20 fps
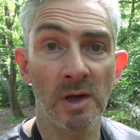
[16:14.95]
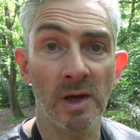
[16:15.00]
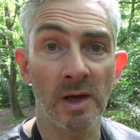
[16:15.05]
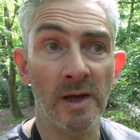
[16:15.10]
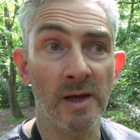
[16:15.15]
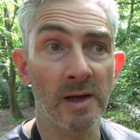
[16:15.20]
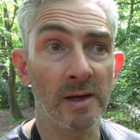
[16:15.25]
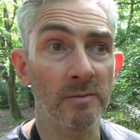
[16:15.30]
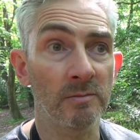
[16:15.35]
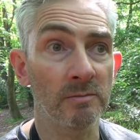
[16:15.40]

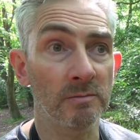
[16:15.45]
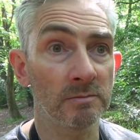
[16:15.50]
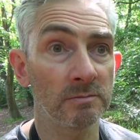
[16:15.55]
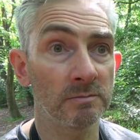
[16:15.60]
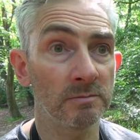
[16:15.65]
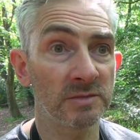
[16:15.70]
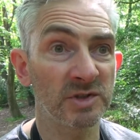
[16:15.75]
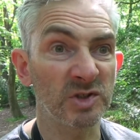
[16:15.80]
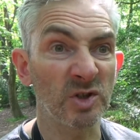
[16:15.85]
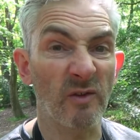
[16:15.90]

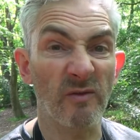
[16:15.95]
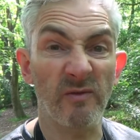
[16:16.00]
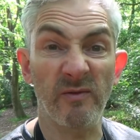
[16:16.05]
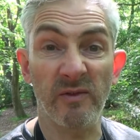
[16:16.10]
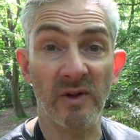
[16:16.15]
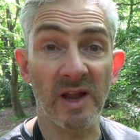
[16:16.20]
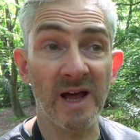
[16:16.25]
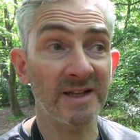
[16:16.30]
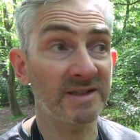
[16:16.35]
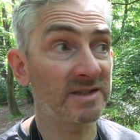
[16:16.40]
It's not
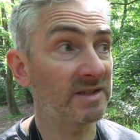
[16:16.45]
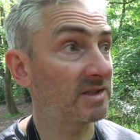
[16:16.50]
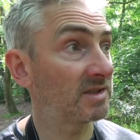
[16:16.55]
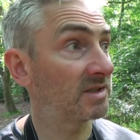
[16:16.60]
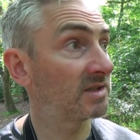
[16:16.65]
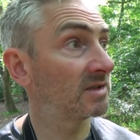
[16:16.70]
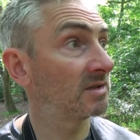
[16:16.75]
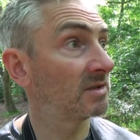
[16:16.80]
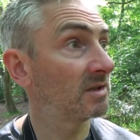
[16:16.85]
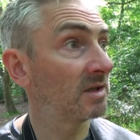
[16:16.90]
flat,
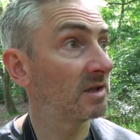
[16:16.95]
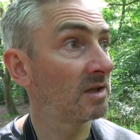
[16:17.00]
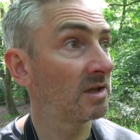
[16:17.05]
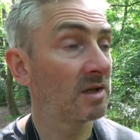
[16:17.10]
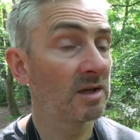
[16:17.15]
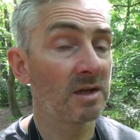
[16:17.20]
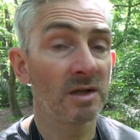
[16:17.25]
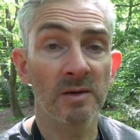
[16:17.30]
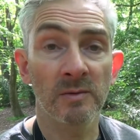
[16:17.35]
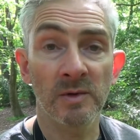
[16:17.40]
it's
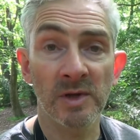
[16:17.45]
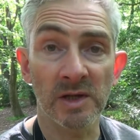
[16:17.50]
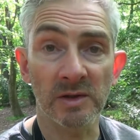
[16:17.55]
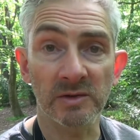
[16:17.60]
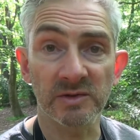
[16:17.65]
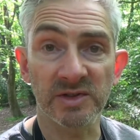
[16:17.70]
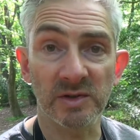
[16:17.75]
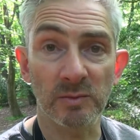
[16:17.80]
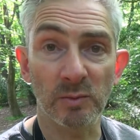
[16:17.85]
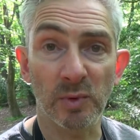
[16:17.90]

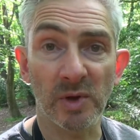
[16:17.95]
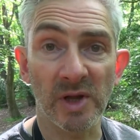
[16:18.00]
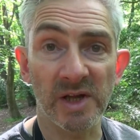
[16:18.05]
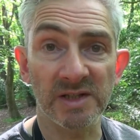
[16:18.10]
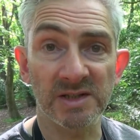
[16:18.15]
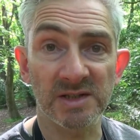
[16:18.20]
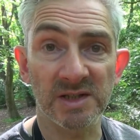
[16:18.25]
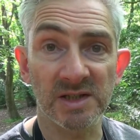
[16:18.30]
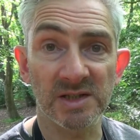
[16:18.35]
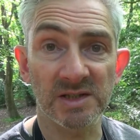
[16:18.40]
hills in
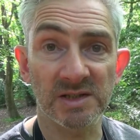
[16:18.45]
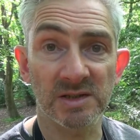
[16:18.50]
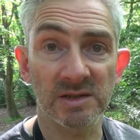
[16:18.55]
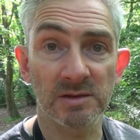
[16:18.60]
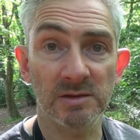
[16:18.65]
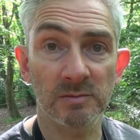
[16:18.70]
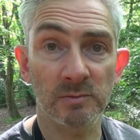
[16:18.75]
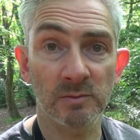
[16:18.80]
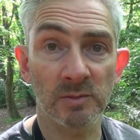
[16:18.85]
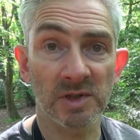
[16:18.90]

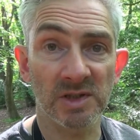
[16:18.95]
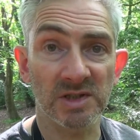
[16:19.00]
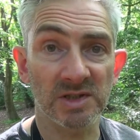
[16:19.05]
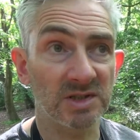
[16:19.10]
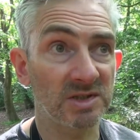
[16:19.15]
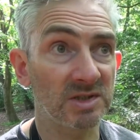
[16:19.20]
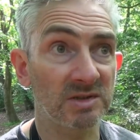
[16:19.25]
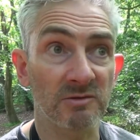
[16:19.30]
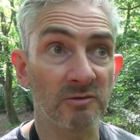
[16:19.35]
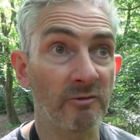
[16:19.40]
places.
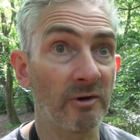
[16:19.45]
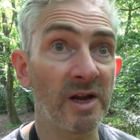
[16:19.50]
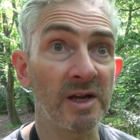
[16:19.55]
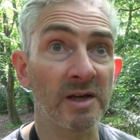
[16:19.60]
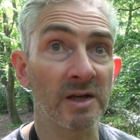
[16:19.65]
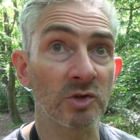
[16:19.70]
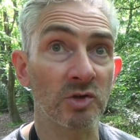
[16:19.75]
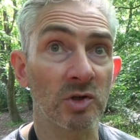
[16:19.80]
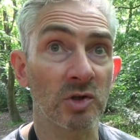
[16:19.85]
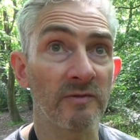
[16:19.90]
It's great,
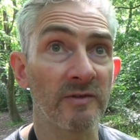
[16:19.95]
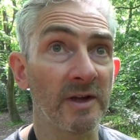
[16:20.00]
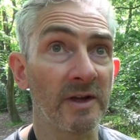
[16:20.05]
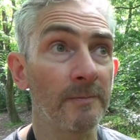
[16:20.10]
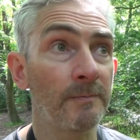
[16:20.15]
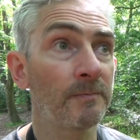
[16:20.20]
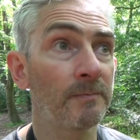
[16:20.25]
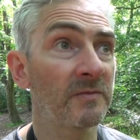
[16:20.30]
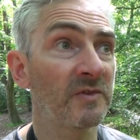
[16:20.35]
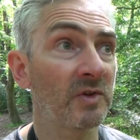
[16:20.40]
I just love it.
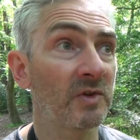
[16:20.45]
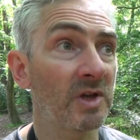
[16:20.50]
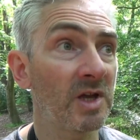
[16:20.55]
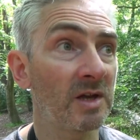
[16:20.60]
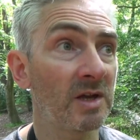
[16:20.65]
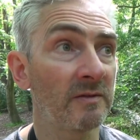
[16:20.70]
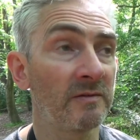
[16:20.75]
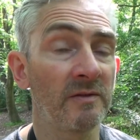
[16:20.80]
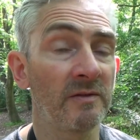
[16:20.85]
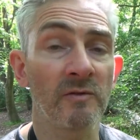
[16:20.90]
So
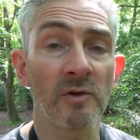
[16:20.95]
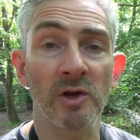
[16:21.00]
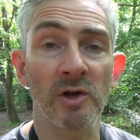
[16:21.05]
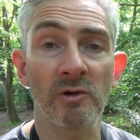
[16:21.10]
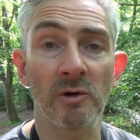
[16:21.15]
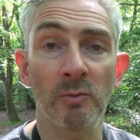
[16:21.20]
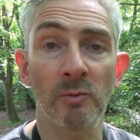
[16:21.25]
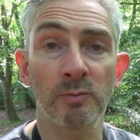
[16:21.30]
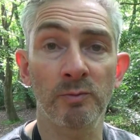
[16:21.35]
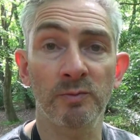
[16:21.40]
yeah, if you've got
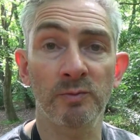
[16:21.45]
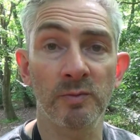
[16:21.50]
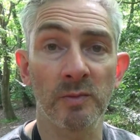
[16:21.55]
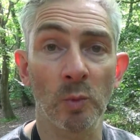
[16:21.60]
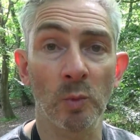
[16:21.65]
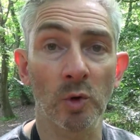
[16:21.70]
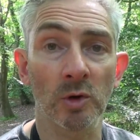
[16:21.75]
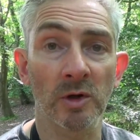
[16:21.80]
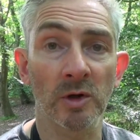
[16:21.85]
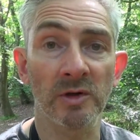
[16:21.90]
your own
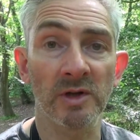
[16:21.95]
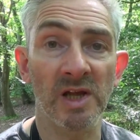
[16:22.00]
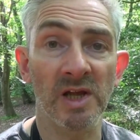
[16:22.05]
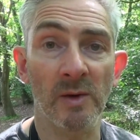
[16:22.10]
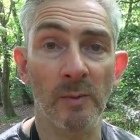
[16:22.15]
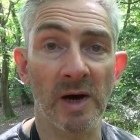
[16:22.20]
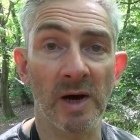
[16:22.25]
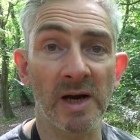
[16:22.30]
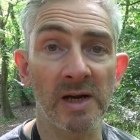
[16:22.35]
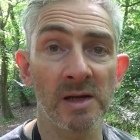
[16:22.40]
woodland
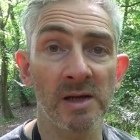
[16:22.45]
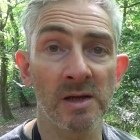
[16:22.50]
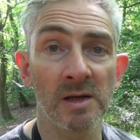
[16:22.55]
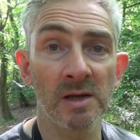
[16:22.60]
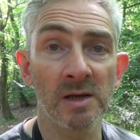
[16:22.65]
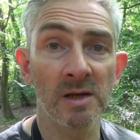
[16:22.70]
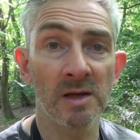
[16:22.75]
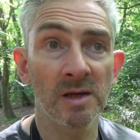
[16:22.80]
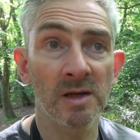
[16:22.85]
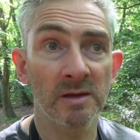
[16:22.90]
nearby,
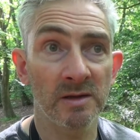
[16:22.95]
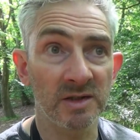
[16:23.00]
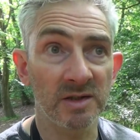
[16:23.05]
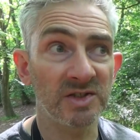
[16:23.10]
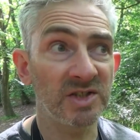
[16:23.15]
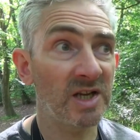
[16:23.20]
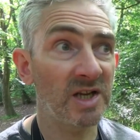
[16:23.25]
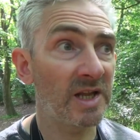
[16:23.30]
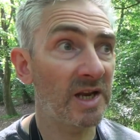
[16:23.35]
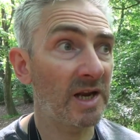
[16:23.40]
then
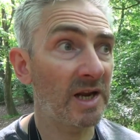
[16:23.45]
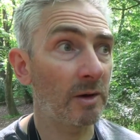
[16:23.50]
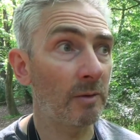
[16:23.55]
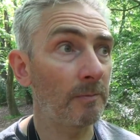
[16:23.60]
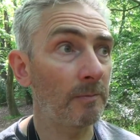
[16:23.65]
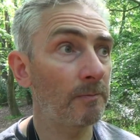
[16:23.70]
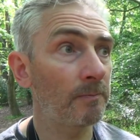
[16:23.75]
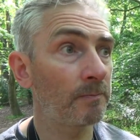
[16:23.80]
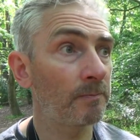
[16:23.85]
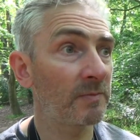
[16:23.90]
check it out
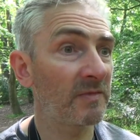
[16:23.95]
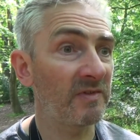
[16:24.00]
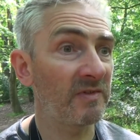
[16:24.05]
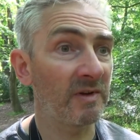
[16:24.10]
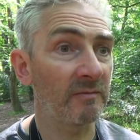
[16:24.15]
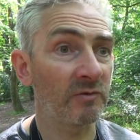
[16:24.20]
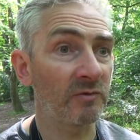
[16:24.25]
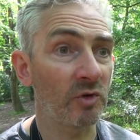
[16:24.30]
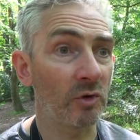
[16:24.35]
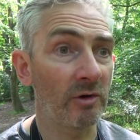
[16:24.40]
if you
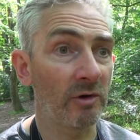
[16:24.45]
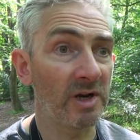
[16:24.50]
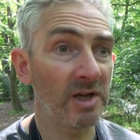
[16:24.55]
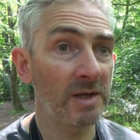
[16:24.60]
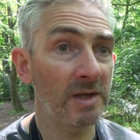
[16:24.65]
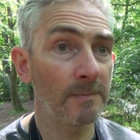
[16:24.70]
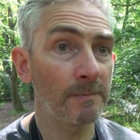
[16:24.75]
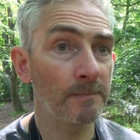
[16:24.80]
haven't already.